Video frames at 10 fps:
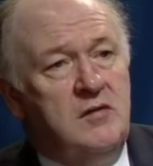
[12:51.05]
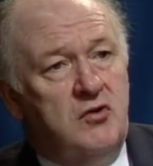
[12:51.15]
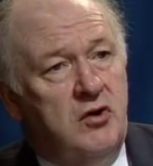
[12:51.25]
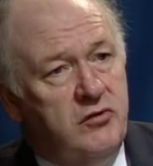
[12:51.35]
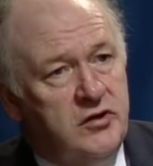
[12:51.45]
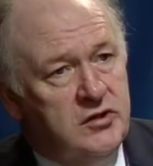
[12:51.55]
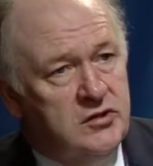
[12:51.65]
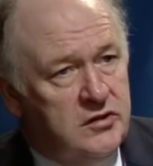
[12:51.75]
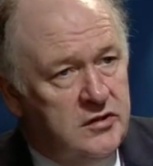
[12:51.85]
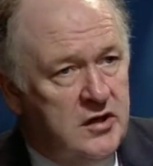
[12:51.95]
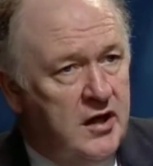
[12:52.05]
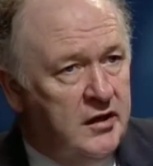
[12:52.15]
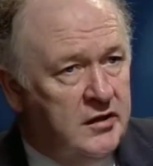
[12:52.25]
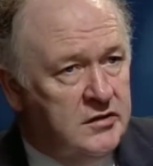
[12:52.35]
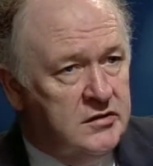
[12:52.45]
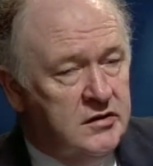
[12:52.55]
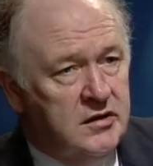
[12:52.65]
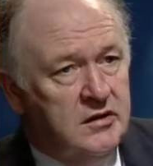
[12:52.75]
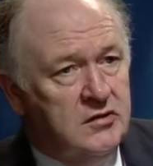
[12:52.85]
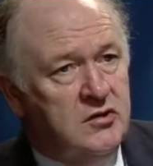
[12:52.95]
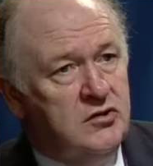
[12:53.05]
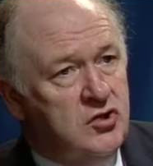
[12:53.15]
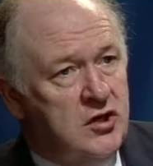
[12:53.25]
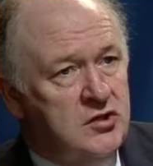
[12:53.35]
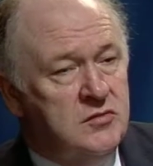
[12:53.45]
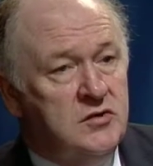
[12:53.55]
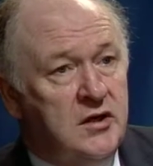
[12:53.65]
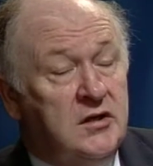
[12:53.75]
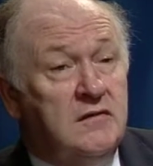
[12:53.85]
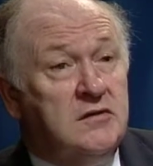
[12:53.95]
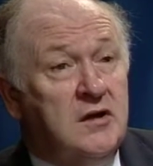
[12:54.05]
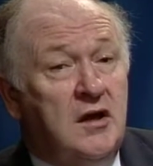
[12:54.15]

priorities, certain targets, certain change objectives.